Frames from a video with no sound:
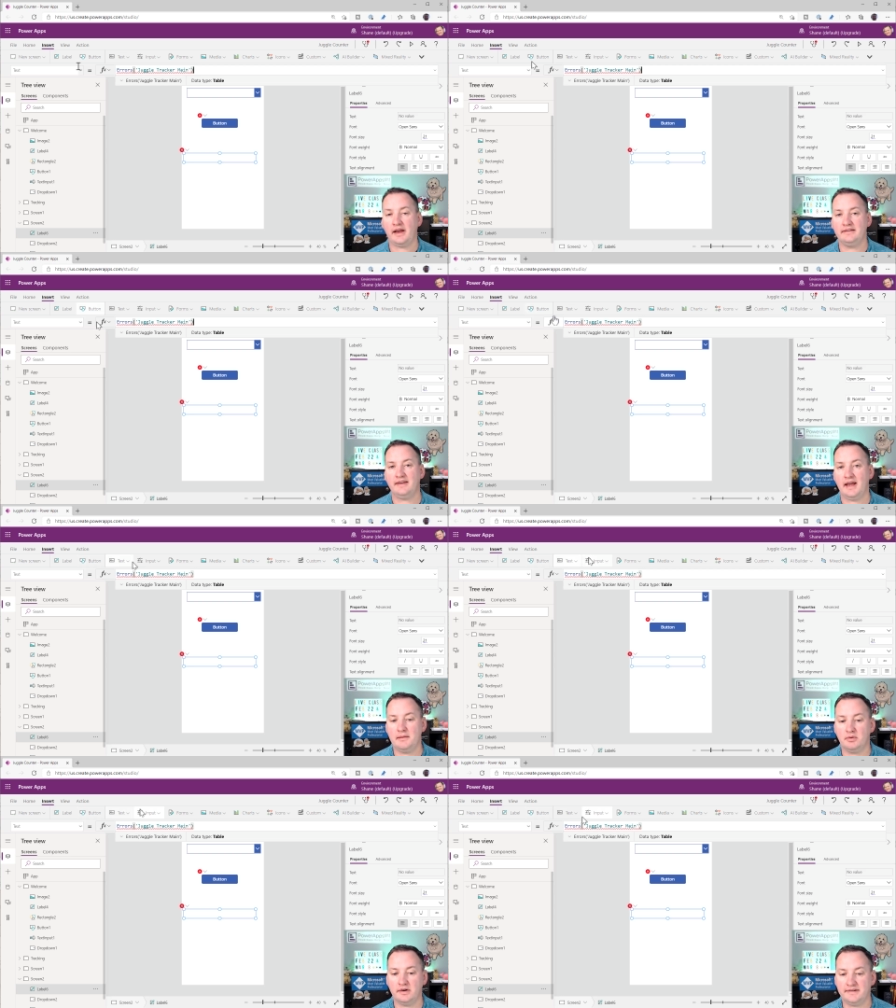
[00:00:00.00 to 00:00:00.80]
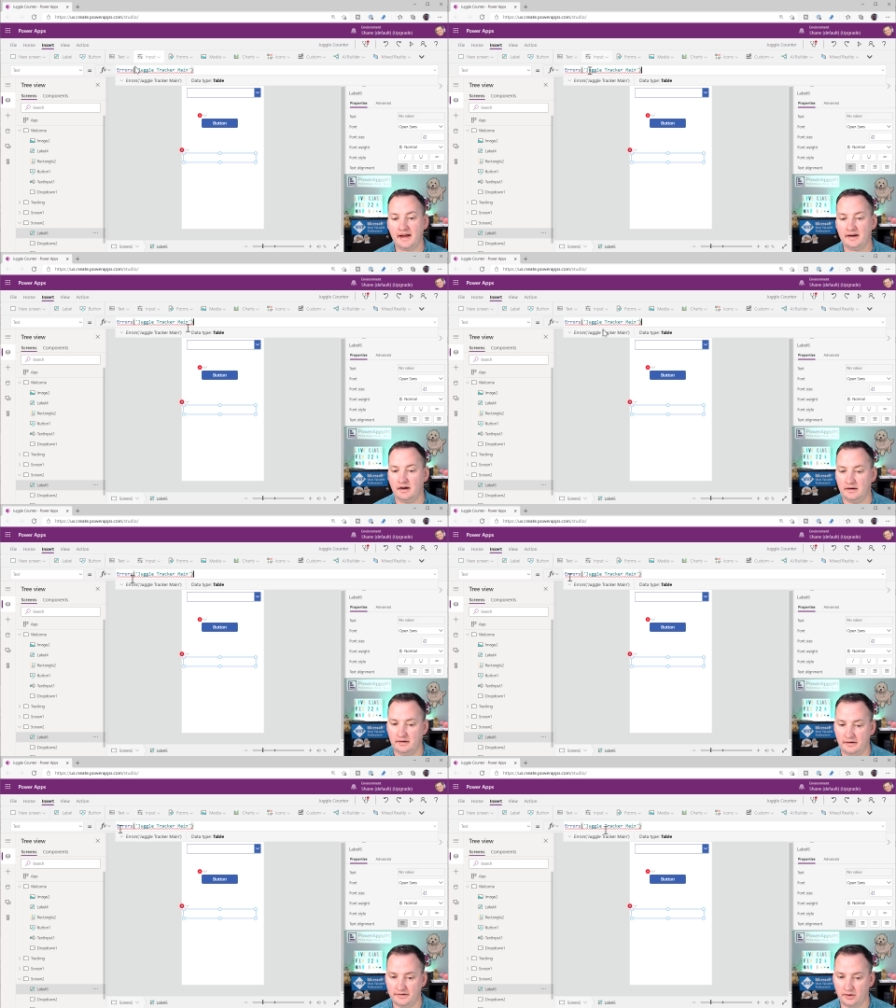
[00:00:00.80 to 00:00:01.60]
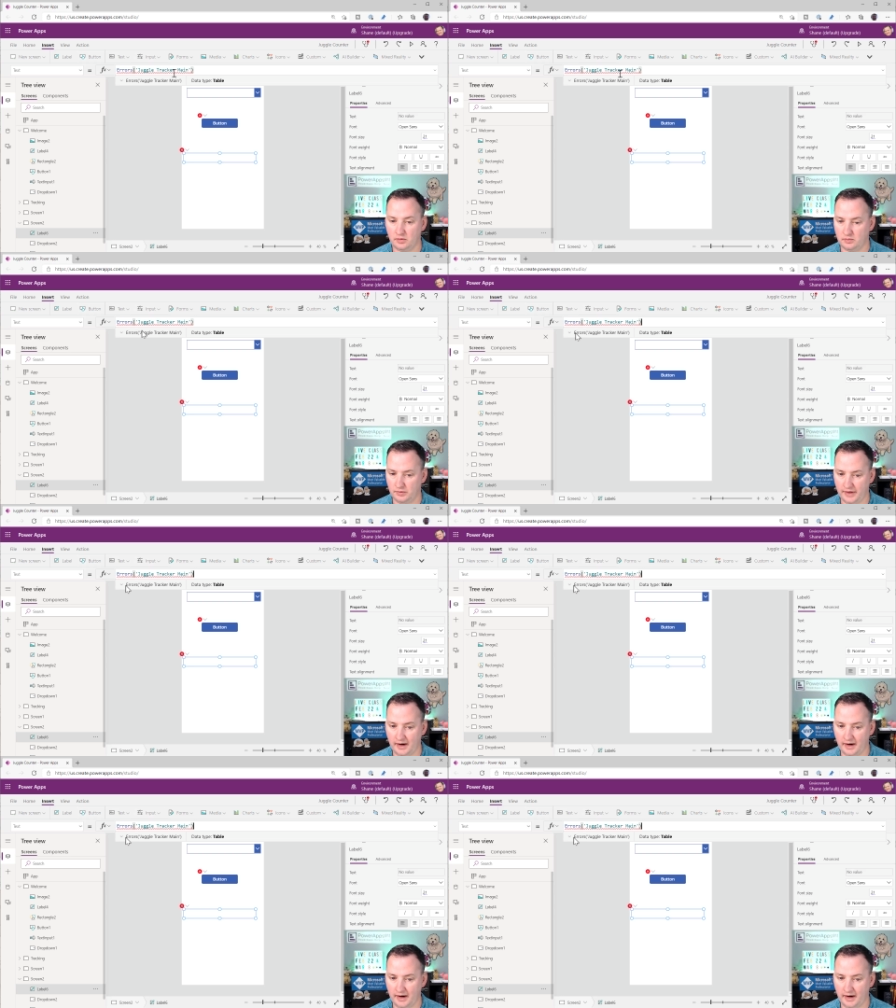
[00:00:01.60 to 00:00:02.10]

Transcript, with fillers: a table of data. And so with that